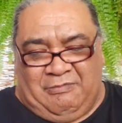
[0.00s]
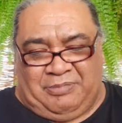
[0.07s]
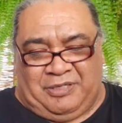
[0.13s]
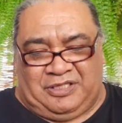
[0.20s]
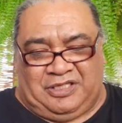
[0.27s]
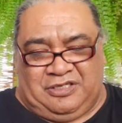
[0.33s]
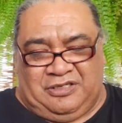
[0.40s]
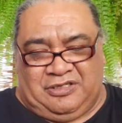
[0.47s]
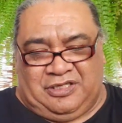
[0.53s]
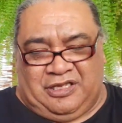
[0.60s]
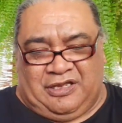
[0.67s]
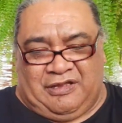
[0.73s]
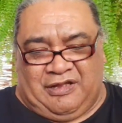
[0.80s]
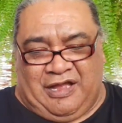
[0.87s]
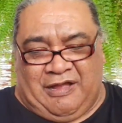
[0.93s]
but to
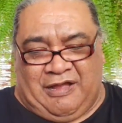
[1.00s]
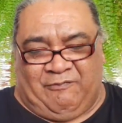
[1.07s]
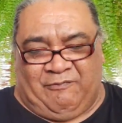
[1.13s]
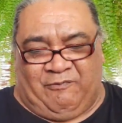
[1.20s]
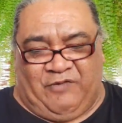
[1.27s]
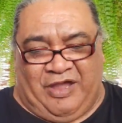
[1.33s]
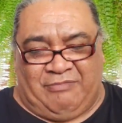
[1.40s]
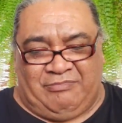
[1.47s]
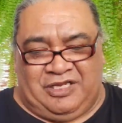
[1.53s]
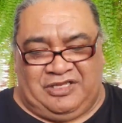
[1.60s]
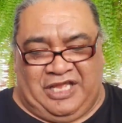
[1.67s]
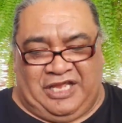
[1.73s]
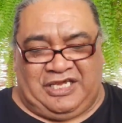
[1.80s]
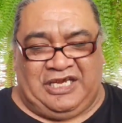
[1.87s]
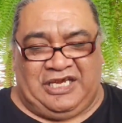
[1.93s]
the family
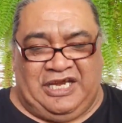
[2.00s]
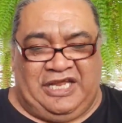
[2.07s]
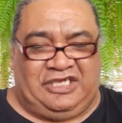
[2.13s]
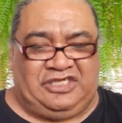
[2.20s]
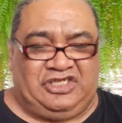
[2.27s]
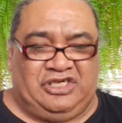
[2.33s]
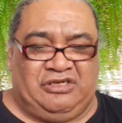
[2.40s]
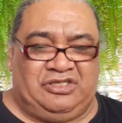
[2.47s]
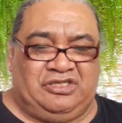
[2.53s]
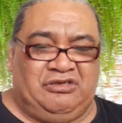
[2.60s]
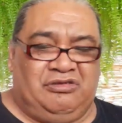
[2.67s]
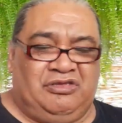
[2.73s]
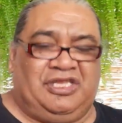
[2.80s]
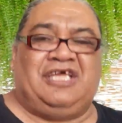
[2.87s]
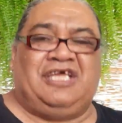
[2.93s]
that connect you
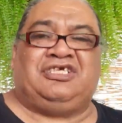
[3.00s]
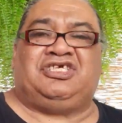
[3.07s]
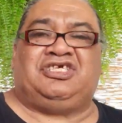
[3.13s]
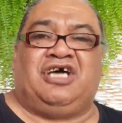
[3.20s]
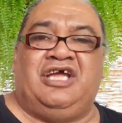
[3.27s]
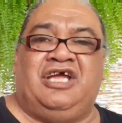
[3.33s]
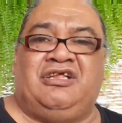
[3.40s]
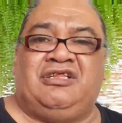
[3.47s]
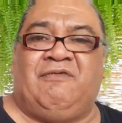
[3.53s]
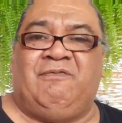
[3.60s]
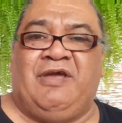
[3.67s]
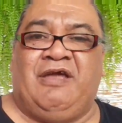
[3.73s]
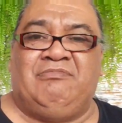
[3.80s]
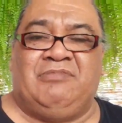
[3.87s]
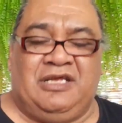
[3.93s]
to their side of the
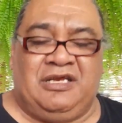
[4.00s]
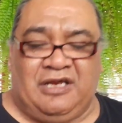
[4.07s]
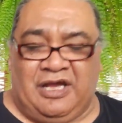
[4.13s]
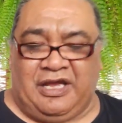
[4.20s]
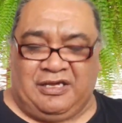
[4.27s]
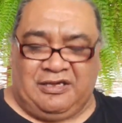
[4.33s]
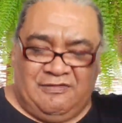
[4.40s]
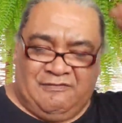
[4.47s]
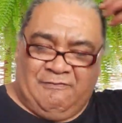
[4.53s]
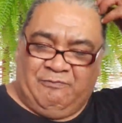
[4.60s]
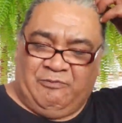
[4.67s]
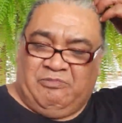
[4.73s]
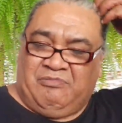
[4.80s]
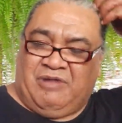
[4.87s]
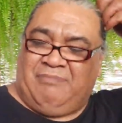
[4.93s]
family. Like
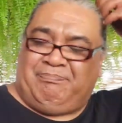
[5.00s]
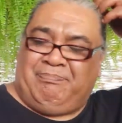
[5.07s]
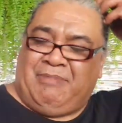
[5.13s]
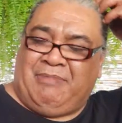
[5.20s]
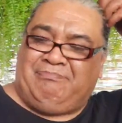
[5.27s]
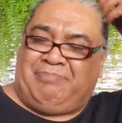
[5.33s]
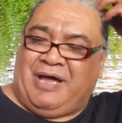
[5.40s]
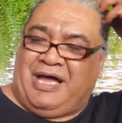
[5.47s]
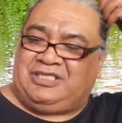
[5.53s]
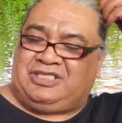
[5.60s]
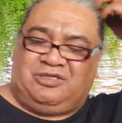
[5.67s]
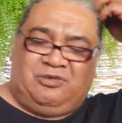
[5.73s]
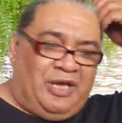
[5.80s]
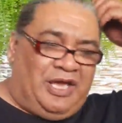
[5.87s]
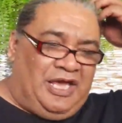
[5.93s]
when my mum
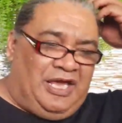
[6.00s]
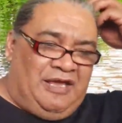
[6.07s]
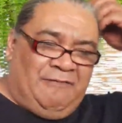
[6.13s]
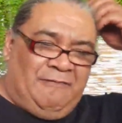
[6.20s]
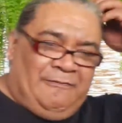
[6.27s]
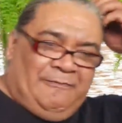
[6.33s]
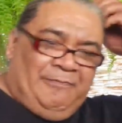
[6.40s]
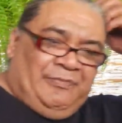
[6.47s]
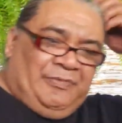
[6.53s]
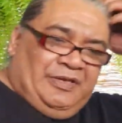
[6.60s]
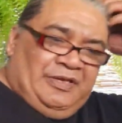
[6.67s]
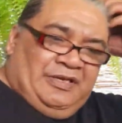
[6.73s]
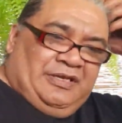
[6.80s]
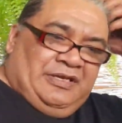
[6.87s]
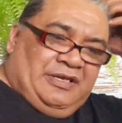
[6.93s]
passed away
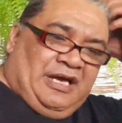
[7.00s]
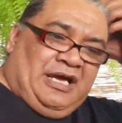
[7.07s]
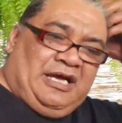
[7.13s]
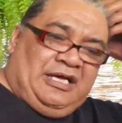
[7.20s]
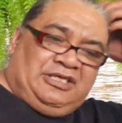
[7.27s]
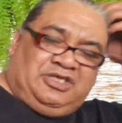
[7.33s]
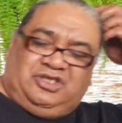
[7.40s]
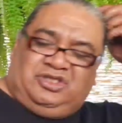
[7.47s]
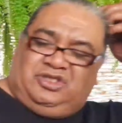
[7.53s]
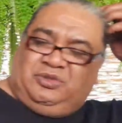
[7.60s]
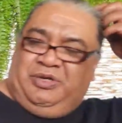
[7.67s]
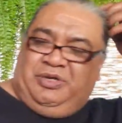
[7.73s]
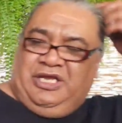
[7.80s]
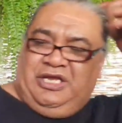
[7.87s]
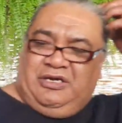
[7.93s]

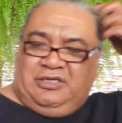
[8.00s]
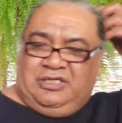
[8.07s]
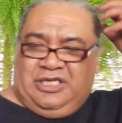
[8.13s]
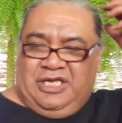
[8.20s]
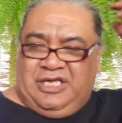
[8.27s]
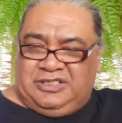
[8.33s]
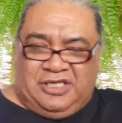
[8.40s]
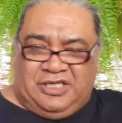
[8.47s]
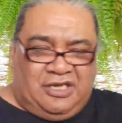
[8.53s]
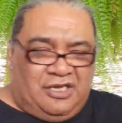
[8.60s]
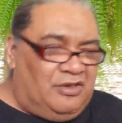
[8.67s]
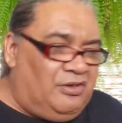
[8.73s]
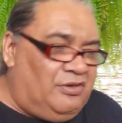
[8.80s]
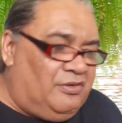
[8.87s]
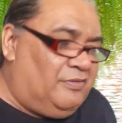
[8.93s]
20 odd years
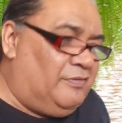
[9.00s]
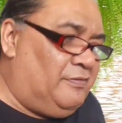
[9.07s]
ago,